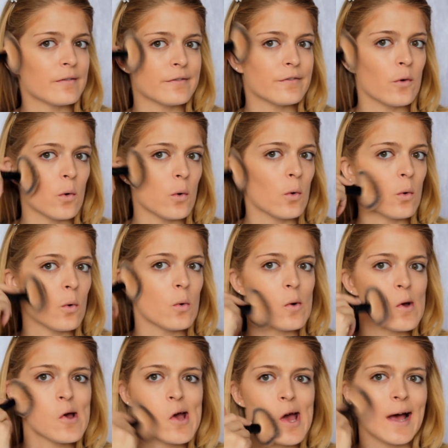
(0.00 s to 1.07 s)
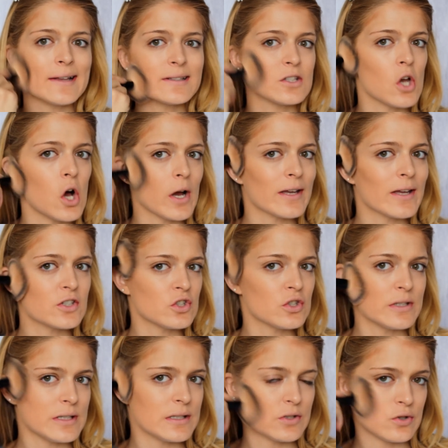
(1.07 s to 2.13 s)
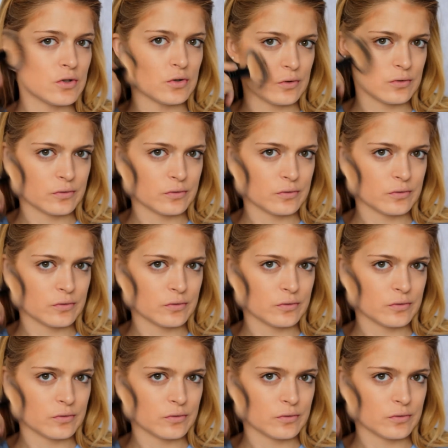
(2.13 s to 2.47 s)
for as long as you need to,